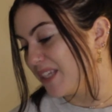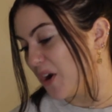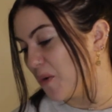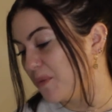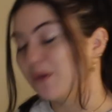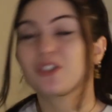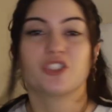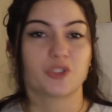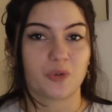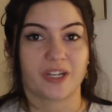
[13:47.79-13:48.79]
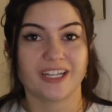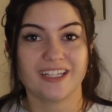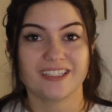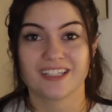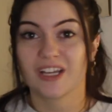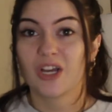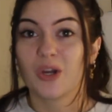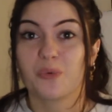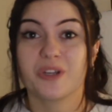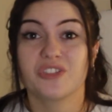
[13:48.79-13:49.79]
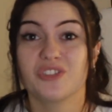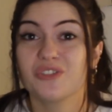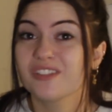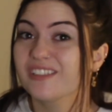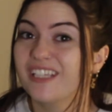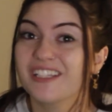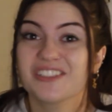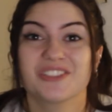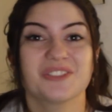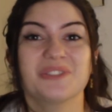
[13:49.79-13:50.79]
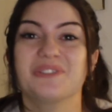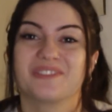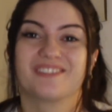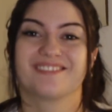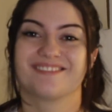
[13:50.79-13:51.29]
I hope you enjoyed. We should do this again soon.